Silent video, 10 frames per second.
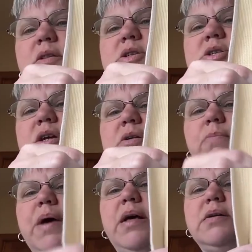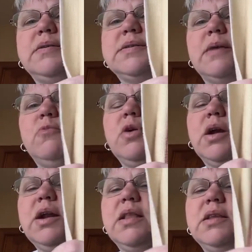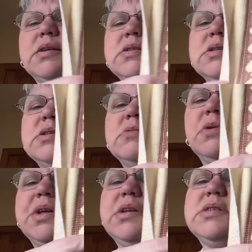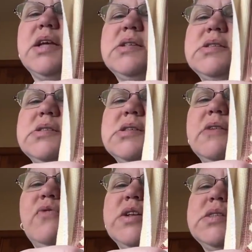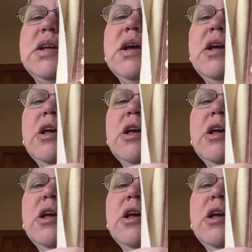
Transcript: of the jingle bells. I'm working on this. This is really intense and fussy,